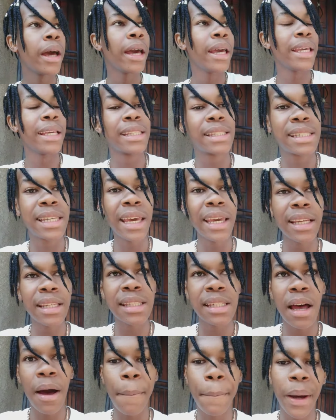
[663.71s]
It
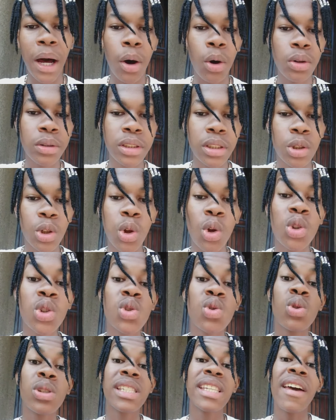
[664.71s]
takes about close
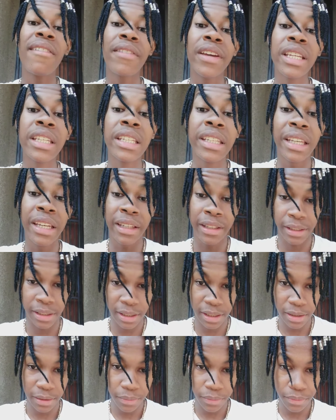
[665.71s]
to 7
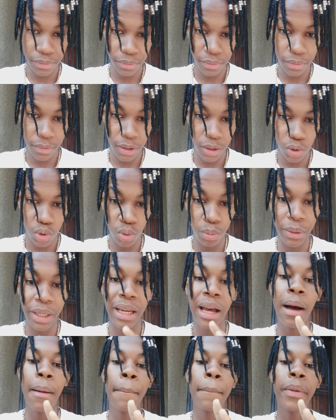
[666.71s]
years to
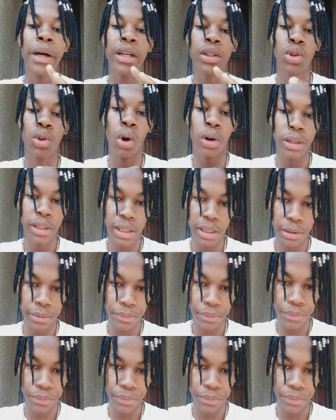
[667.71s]
become a doctor.